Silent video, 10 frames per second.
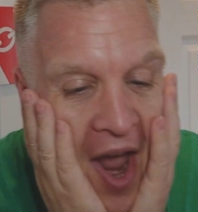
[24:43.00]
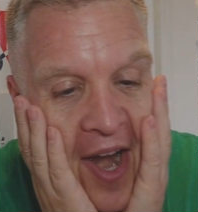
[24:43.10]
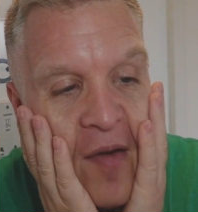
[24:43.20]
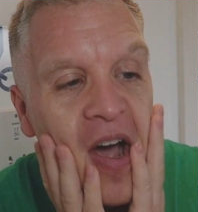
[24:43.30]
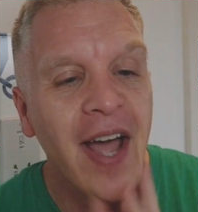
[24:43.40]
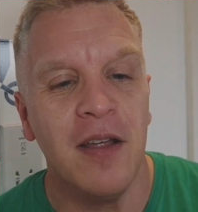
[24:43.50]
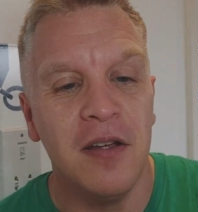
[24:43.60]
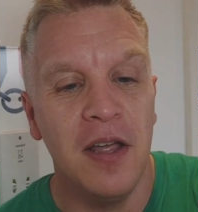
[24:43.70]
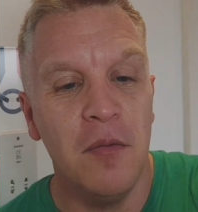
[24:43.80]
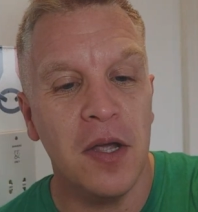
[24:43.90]
Anyway,
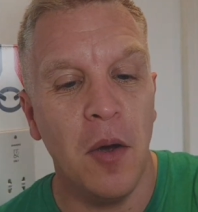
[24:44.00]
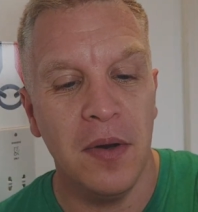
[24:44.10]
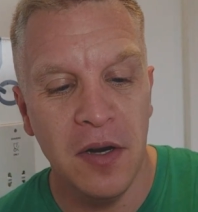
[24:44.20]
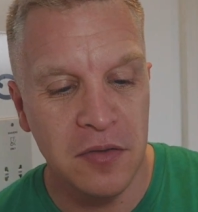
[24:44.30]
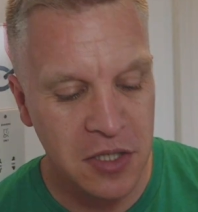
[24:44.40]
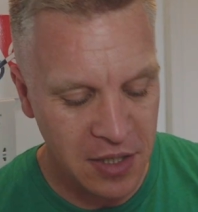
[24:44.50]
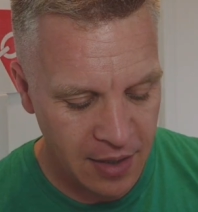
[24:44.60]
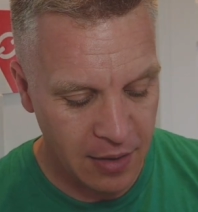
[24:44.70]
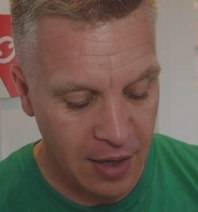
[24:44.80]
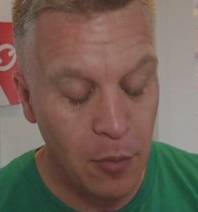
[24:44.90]
here we're going on to
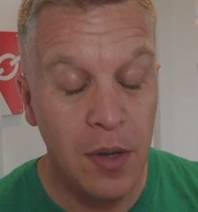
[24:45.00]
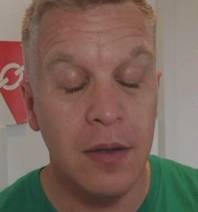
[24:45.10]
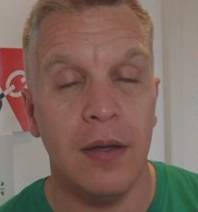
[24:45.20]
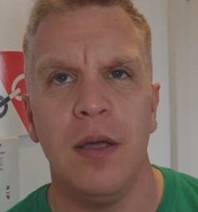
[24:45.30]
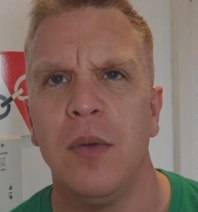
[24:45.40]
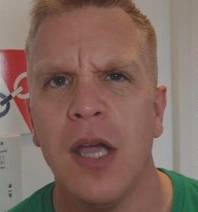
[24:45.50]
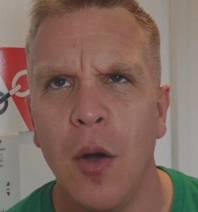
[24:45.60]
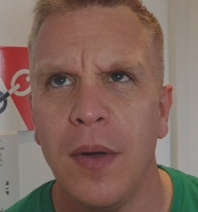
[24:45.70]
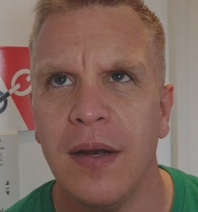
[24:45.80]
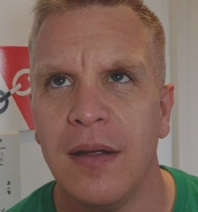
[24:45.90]
the, here we
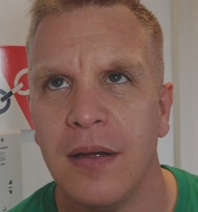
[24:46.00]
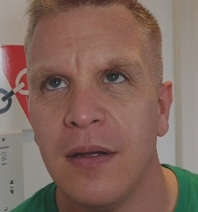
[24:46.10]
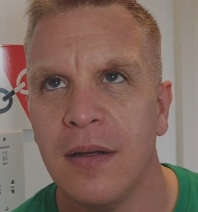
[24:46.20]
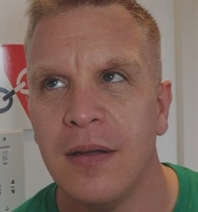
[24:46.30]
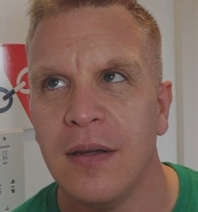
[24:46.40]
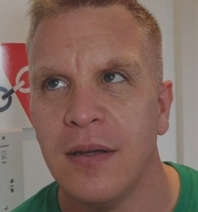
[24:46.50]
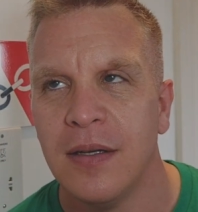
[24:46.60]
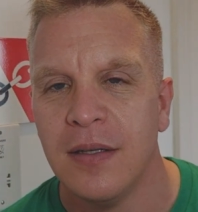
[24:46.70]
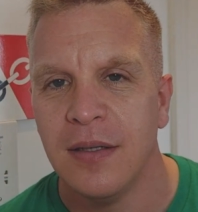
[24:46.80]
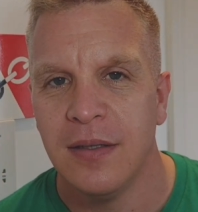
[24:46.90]
going.
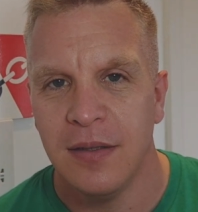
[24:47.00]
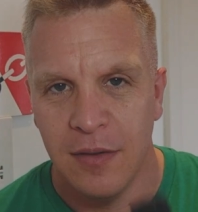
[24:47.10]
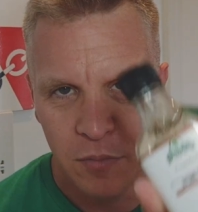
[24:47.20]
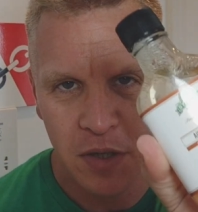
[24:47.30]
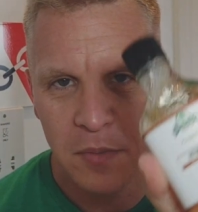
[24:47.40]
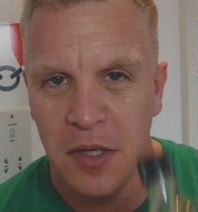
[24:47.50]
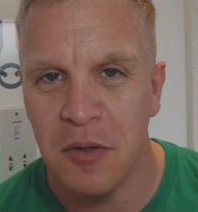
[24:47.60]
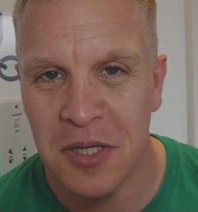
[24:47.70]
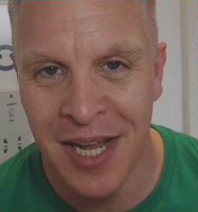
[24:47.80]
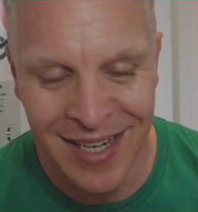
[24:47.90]
We're going to be
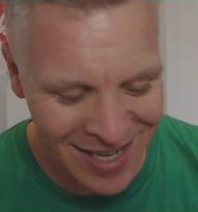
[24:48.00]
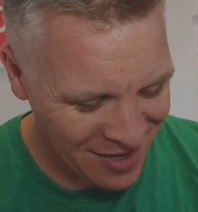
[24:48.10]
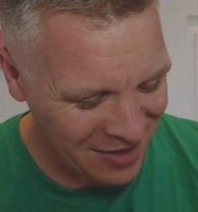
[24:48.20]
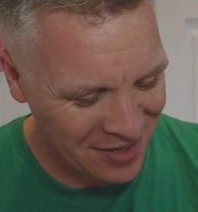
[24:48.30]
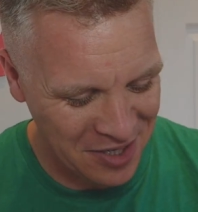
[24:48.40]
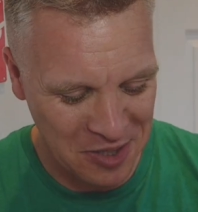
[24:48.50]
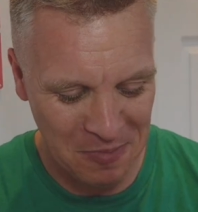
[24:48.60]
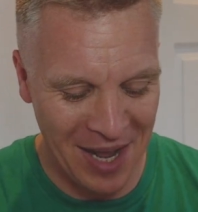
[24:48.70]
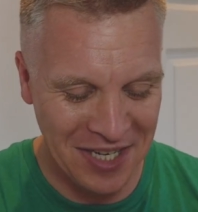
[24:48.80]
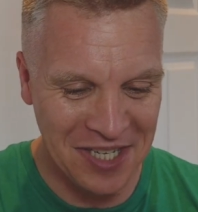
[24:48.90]
using the
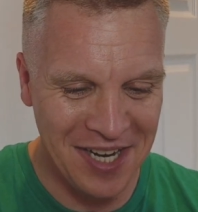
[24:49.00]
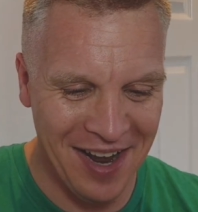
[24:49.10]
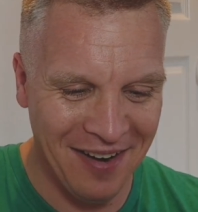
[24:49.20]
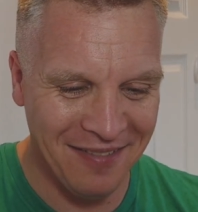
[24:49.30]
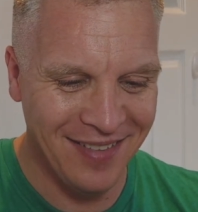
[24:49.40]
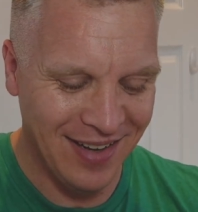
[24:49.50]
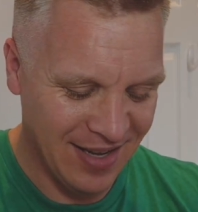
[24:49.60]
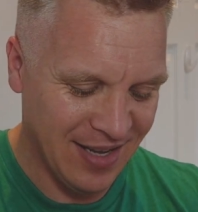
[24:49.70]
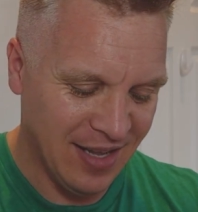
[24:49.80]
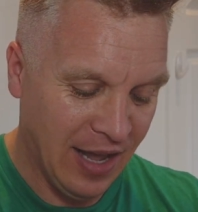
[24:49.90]
splash now.
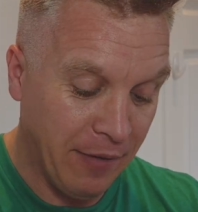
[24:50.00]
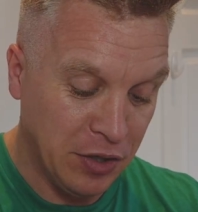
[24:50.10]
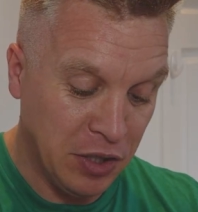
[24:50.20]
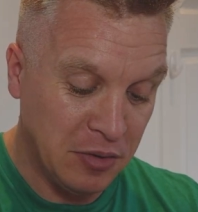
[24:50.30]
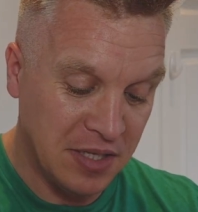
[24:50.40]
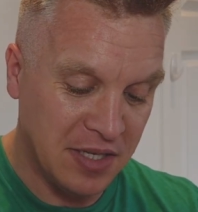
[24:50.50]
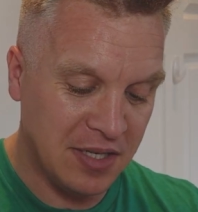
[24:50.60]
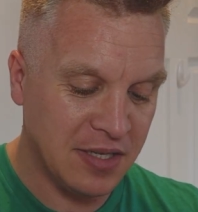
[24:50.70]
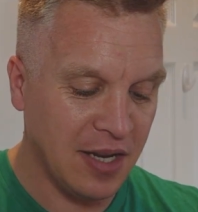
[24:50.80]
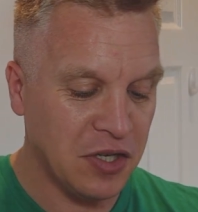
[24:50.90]
I haven't used it
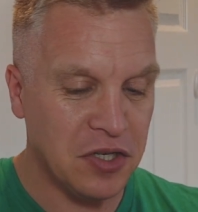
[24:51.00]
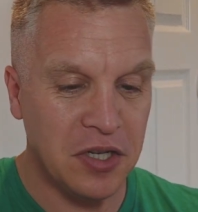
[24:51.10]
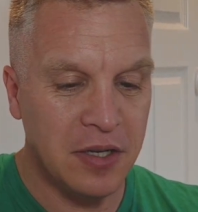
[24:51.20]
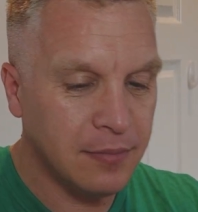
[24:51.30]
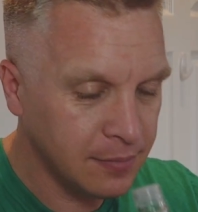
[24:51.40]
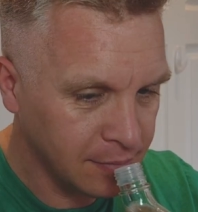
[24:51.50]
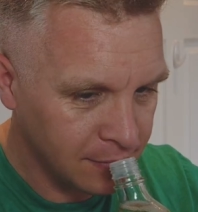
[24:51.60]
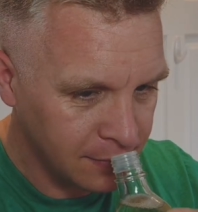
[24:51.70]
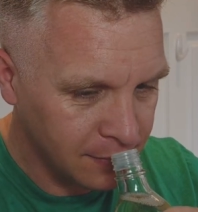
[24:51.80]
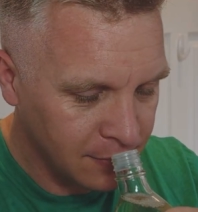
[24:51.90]
since last year.
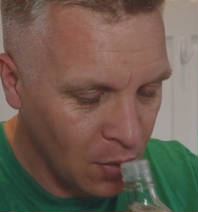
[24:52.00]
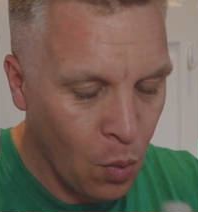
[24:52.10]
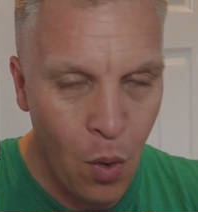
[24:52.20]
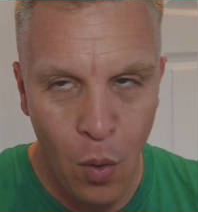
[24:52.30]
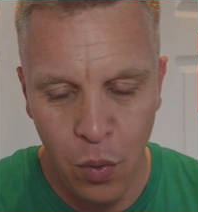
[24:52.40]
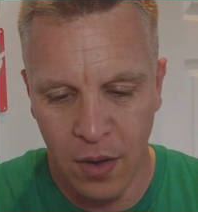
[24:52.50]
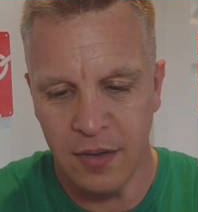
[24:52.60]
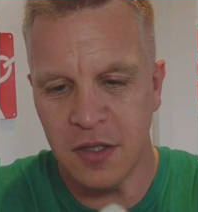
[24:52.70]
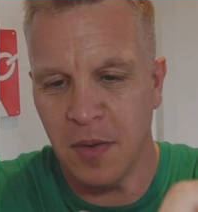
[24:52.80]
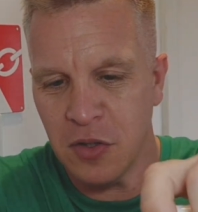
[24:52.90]
Whew,
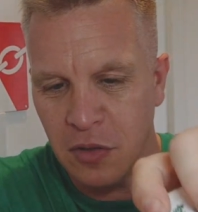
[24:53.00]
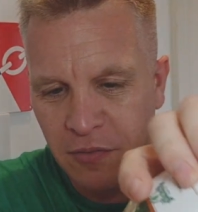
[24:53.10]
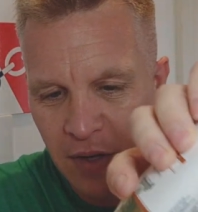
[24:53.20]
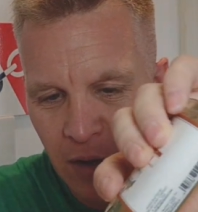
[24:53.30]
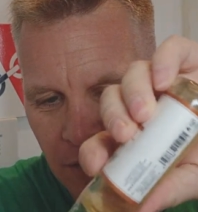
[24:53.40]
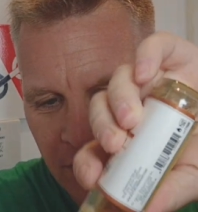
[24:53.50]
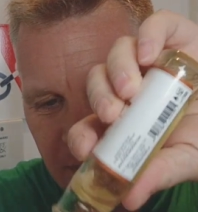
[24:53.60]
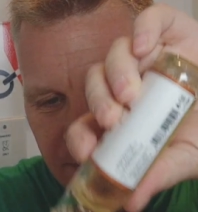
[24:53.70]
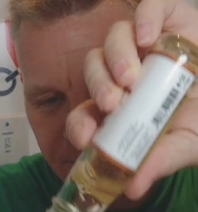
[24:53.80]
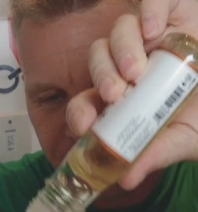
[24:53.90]
it smells lovely, I love
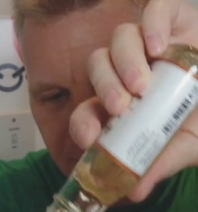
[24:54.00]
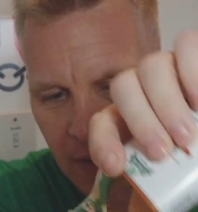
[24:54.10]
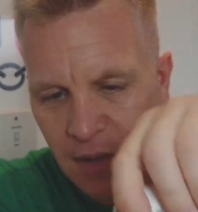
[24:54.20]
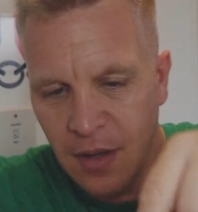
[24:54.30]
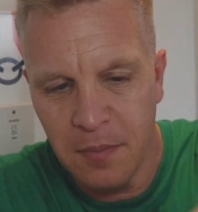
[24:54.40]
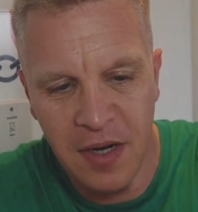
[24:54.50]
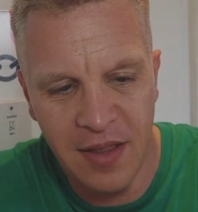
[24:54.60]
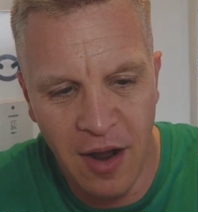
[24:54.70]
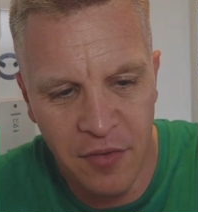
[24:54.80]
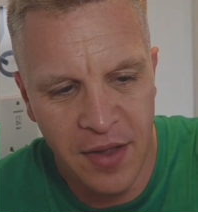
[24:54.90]
it. Bit of
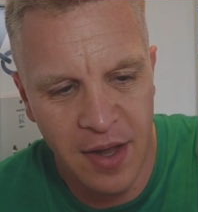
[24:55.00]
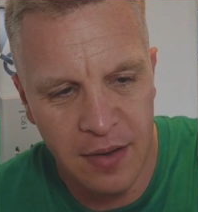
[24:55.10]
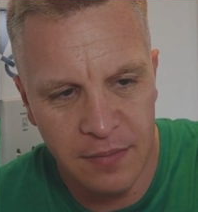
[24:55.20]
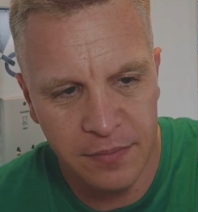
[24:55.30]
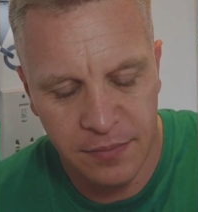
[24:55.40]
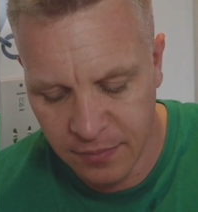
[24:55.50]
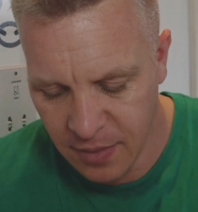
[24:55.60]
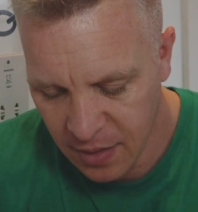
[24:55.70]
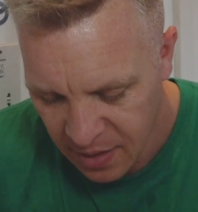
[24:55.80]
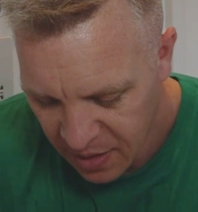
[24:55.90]
that on there.
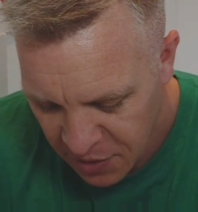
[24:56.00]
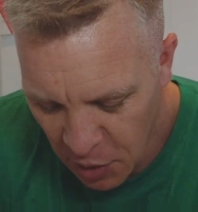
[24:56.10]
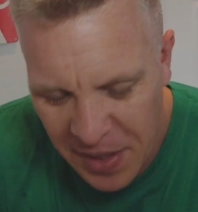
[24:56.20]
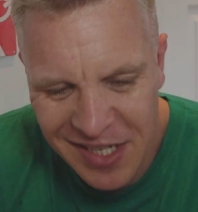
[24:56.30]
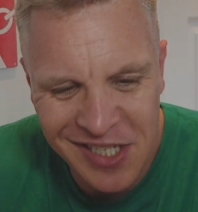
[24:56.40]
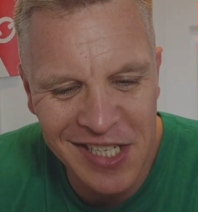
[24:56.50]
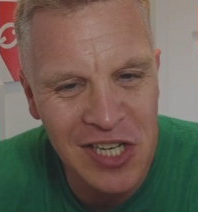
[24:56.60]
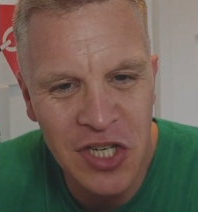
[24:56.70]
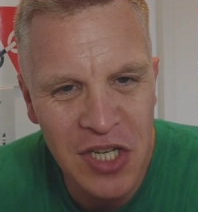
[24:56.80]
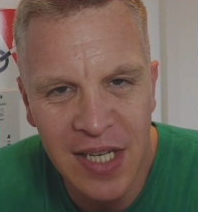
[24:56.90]
Don't get
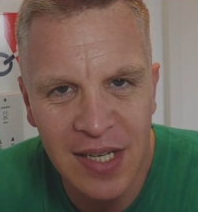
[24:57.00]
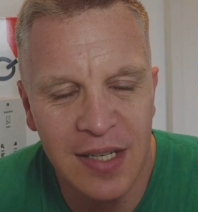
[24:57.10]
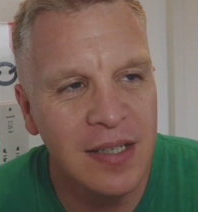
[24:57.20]
stingy.